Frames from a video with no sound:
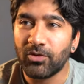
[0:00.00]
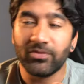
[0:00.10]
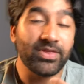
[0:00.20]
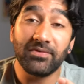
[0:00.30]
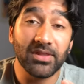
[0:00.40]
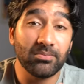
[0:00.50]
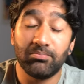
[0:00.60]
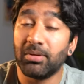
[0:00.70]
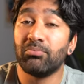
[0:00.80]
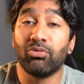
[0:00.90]
they've either
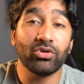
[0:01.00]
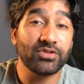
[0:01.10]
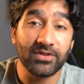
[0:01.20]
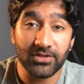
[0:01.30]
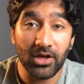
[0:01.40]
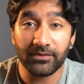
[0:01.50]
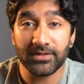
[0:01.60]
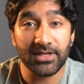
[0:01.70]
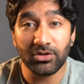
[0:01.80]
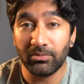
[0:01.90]
been brought to the
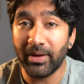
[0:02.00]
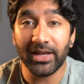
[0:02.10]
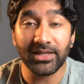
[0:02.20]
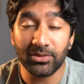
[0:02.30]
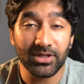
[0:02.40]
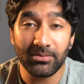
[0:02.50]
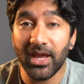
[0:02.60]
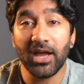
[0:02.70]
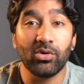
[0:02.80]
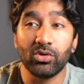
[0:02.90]
surface and you're battling with them
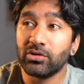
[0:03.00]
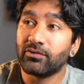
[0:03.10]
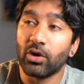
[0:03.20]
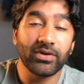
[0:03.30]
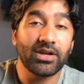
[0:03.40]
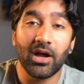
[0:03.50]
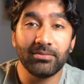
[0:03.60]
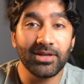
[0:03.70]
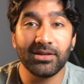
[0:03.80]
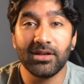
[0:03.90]
now, or you've
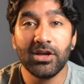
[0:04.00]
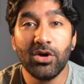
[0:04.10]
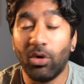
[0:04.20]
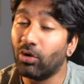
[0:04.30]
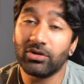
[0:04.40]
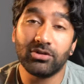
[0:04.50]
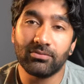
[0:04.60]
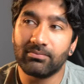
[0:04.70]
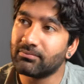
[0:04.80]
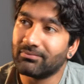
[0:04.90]
overcome them, or
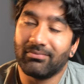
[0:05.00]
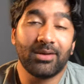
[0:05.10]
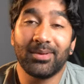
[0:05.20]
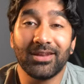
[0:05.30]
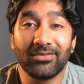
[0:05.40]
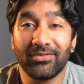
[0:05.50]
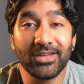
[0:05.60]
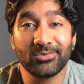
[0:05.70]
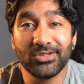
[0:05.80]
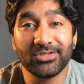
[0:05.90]
you might be in a
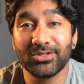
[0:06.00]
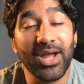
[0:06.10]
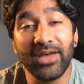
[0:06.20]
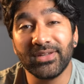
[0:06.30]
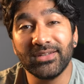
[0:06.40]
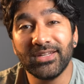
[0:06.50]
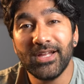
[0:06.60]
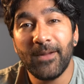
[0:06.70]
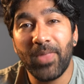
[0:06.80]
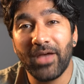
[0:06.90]
phase where you still
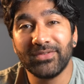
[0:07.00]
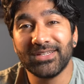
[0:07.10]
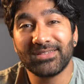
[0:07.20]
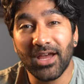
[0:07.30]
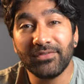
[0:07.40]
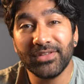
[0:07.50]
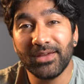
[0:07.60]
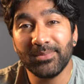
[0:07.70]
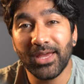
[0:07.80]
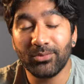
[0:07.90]
haven't discovered
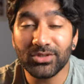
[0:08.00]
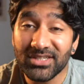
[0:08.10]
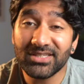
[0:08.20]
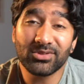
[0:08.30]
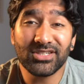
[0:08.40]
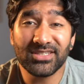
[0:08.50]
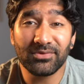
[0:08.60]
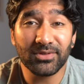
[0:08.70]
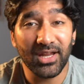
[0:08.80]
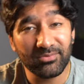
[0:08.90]
them yet, which is
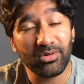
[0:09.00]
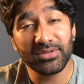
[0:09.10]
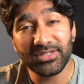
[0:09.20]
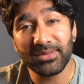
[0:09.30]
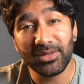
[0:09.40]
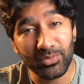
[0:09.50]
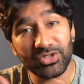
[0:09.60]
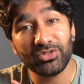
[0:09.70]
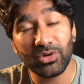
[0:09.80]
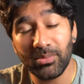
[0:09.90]
different and probably something that we
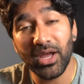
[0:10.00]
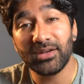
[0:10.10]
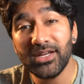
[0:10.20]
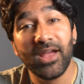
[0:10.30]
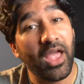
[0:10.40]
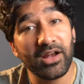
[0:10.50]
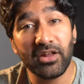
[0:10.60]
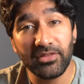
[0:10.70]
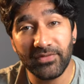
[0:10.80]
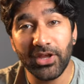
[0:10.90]
should talk about in
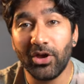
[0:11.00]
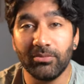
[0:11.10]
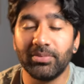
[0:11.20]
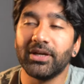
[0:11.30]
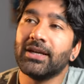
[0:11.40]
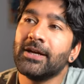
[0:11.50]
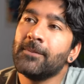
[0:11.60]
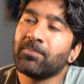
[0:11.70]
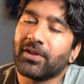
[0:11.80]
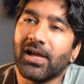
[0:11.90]
another video. But
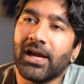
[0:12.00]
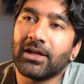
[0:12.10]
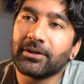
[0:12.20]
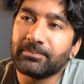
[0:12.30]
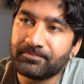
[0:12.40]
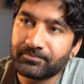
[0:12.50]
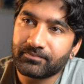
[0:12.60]
like